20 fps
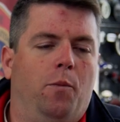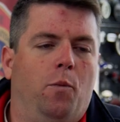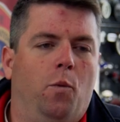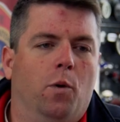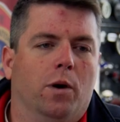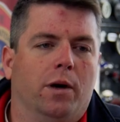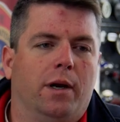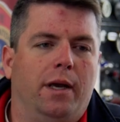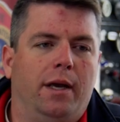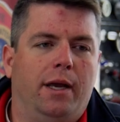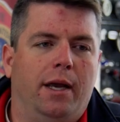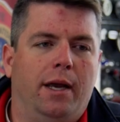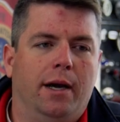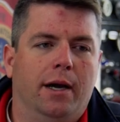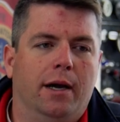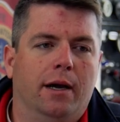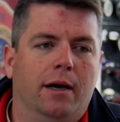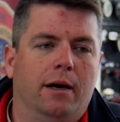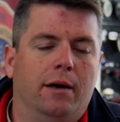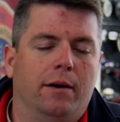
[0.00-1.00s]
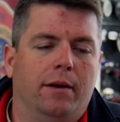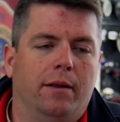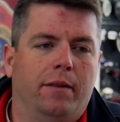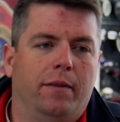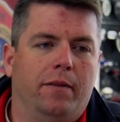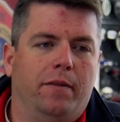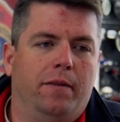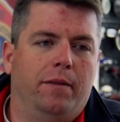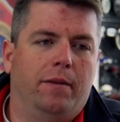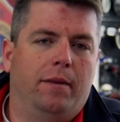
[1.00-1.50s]
Working here,
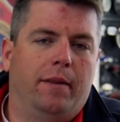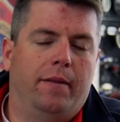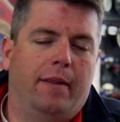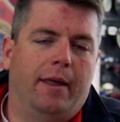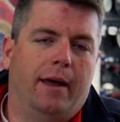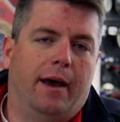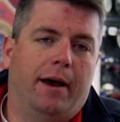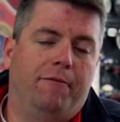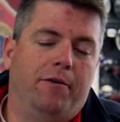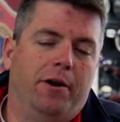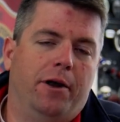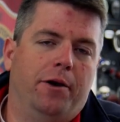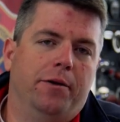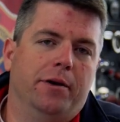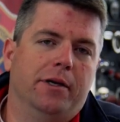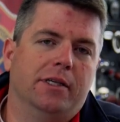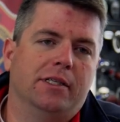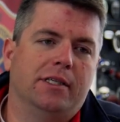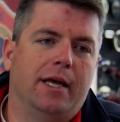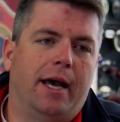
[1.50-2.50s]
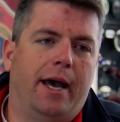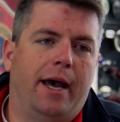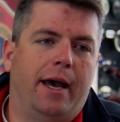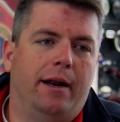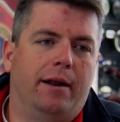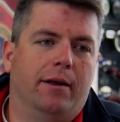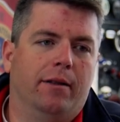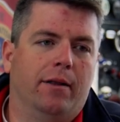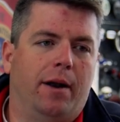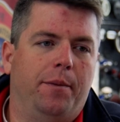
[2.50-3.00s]
I've noticed
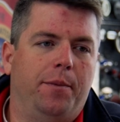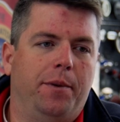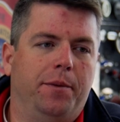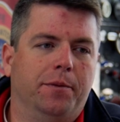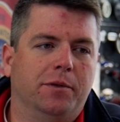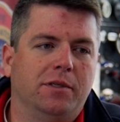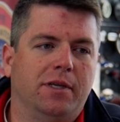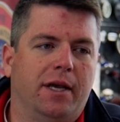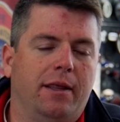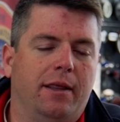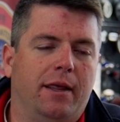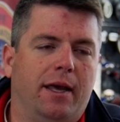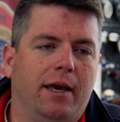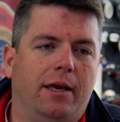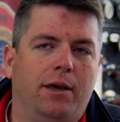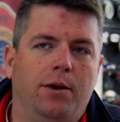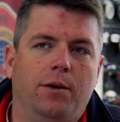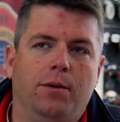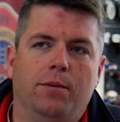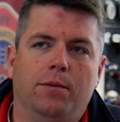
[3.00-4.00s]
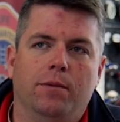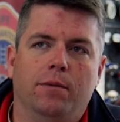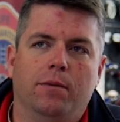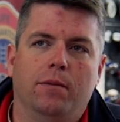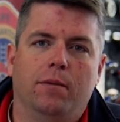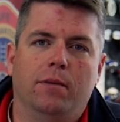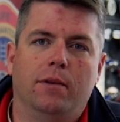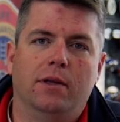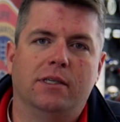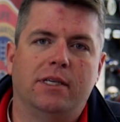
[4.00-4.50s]
that a lot of people say thank you.
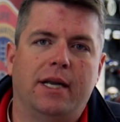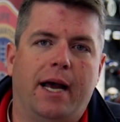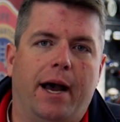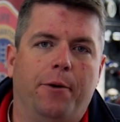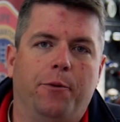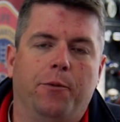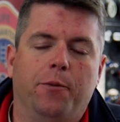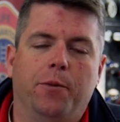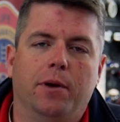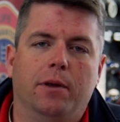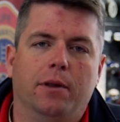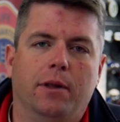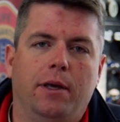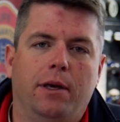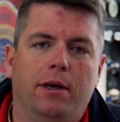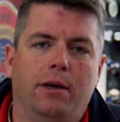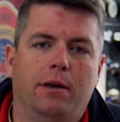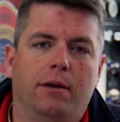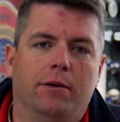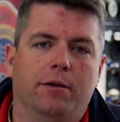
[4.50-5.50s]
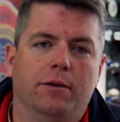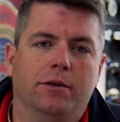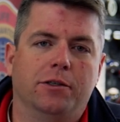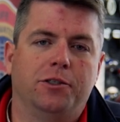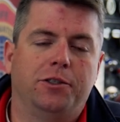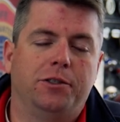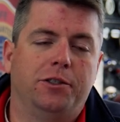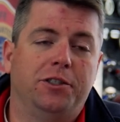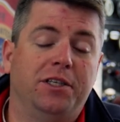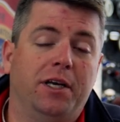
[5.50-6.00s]
This
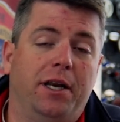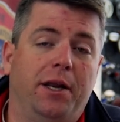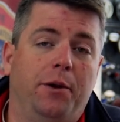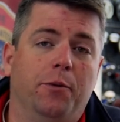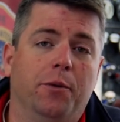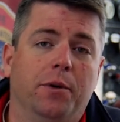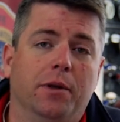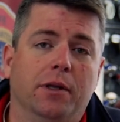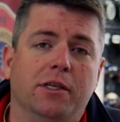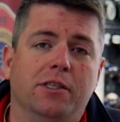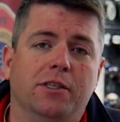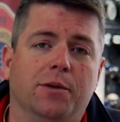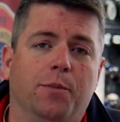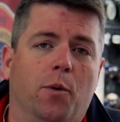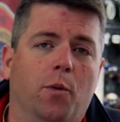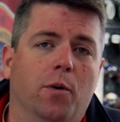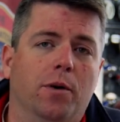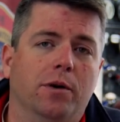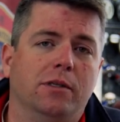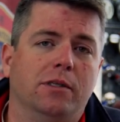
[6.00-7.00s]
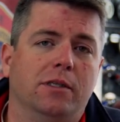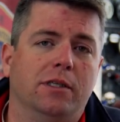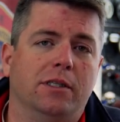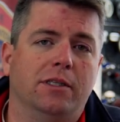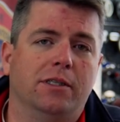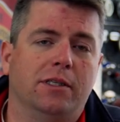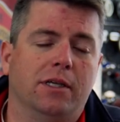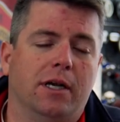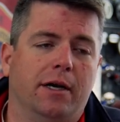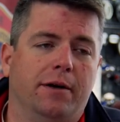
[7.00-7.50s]
city really supports
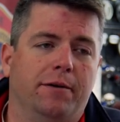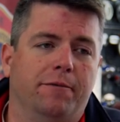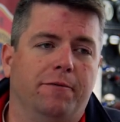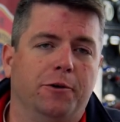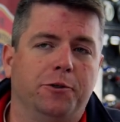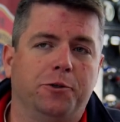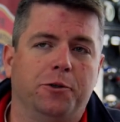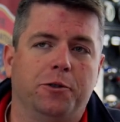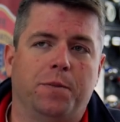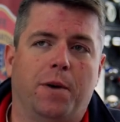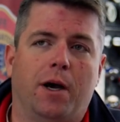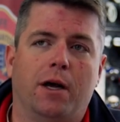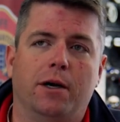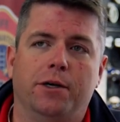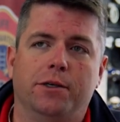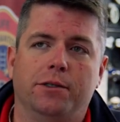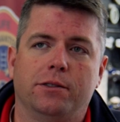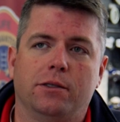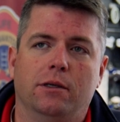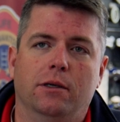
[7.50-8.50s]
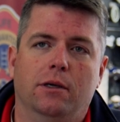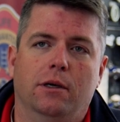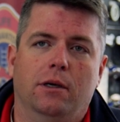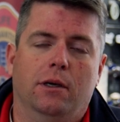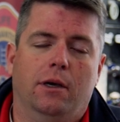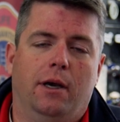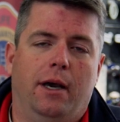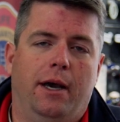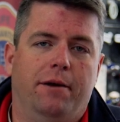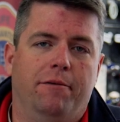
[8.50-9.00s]
its first responders
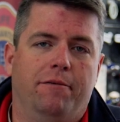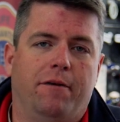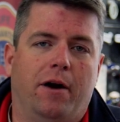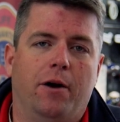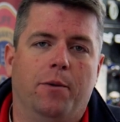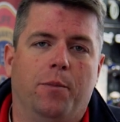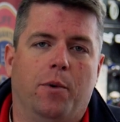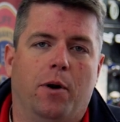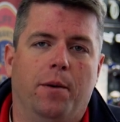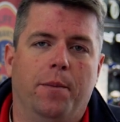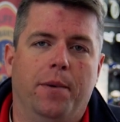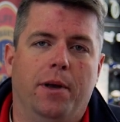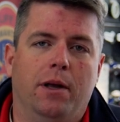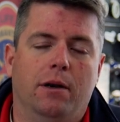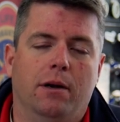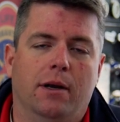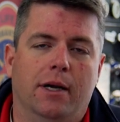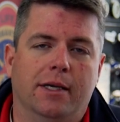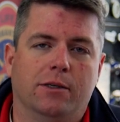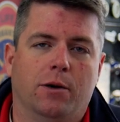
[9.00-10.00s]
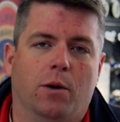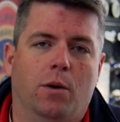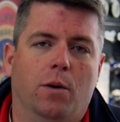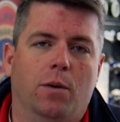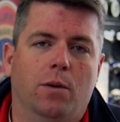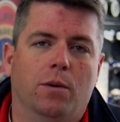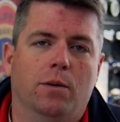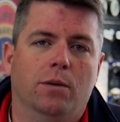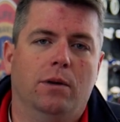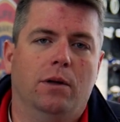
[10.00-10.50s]
and fire department as a
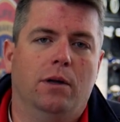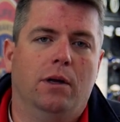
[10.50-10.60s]
whole.